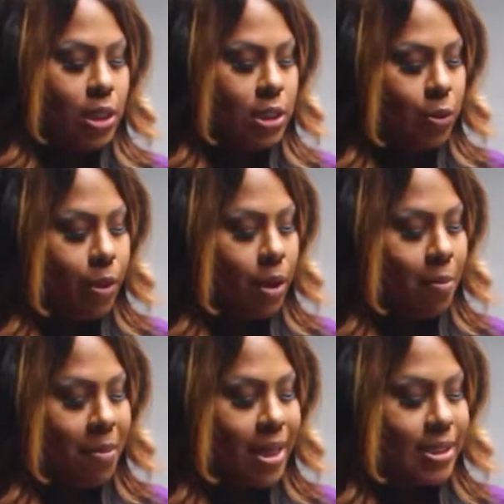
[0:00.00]
So we're going
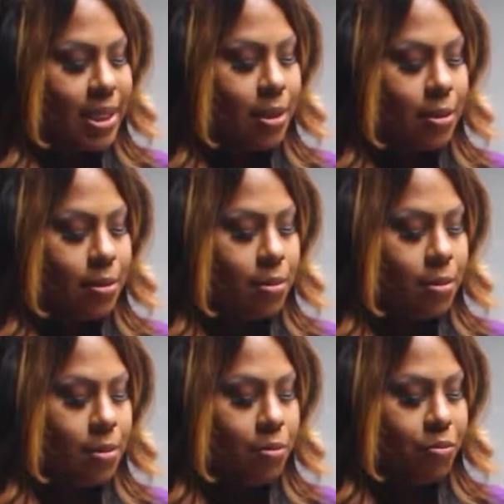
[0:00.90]
to mix it
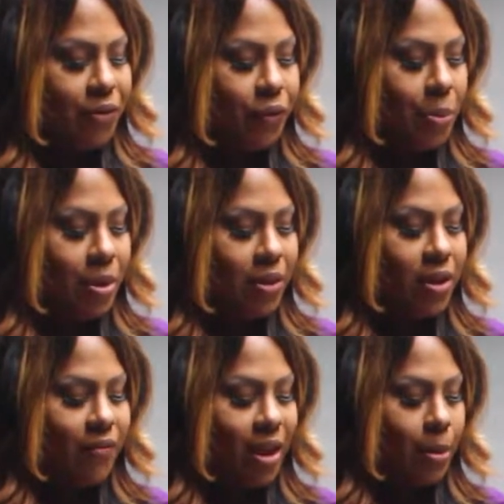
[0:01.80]
before putting
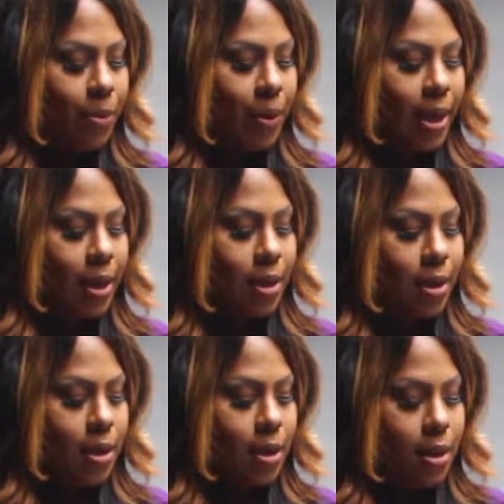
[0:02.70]
the developer in,
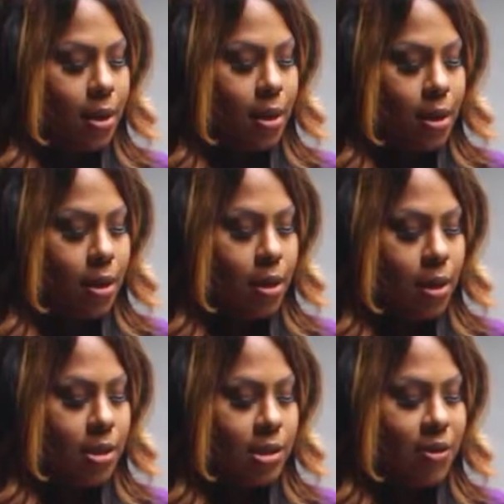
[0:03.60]

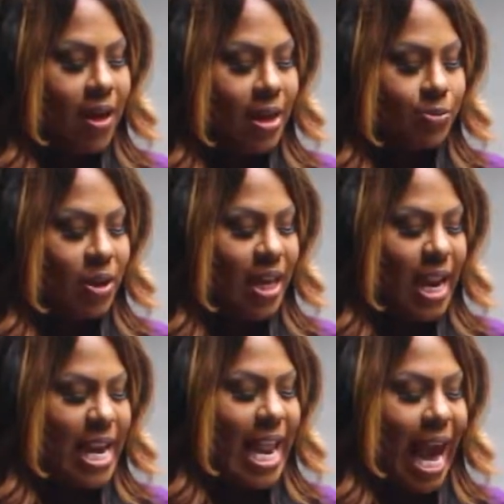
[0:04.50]
so that as we get
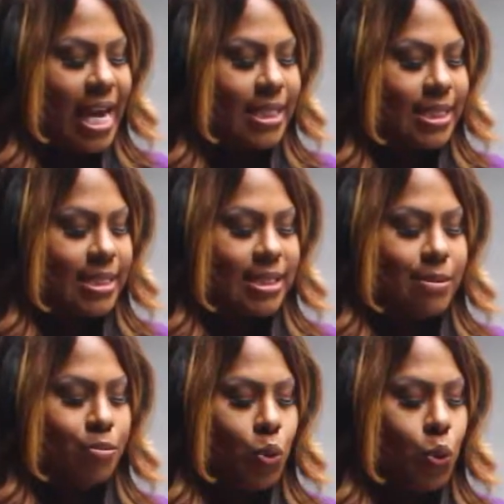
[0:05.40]
a nice,
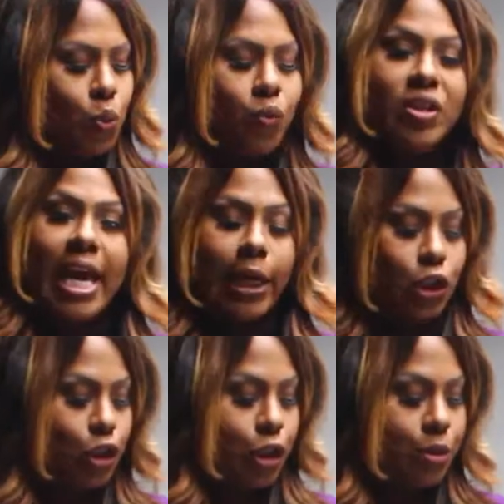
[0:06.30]
smooth
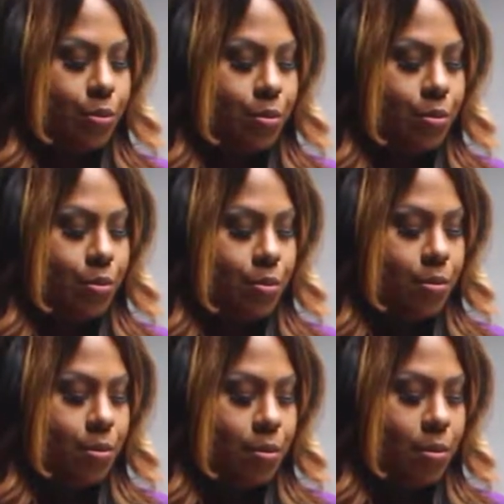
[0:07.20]
texture,
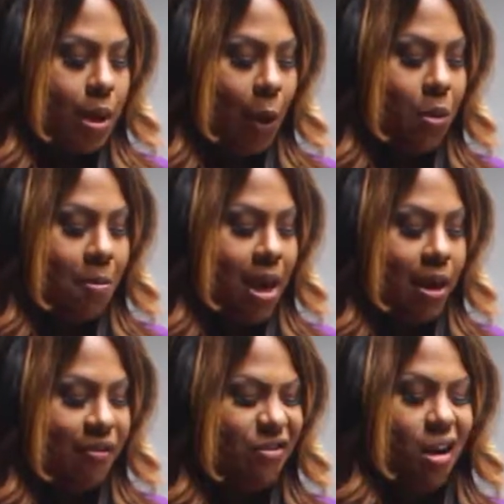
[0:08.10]
like we're
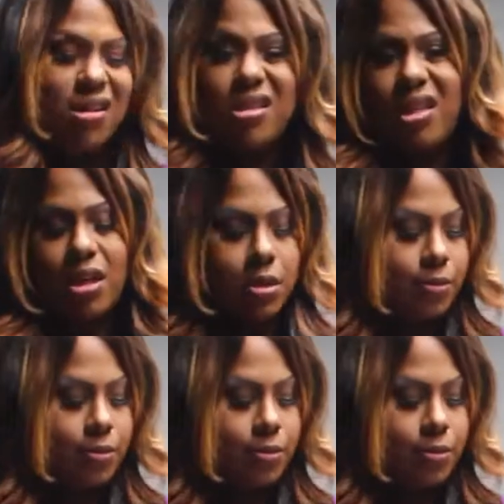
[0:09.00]
making frosting.